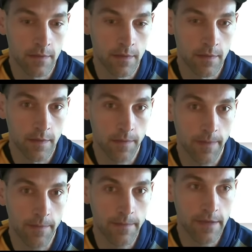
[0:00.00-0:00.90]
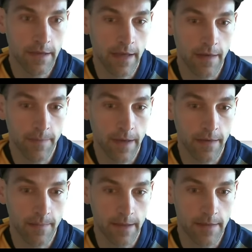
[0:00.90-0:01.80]
They're probably going to have
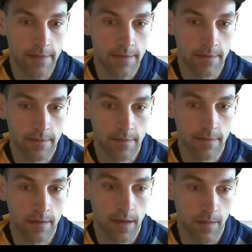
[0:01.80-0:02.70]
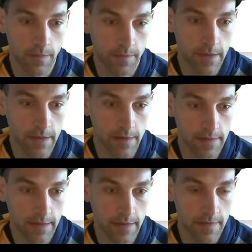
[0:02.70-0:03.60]
Pyroblast. I want three cards, I
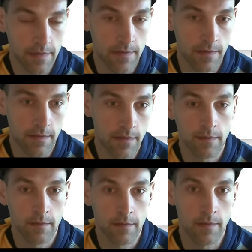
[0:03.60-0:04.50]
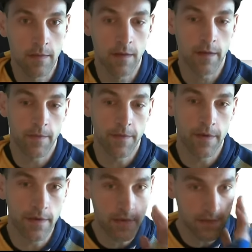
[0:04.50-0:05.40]
guess. All right, we
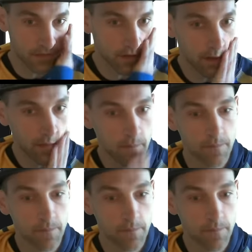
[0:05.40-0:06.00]
found a Nature's Chant.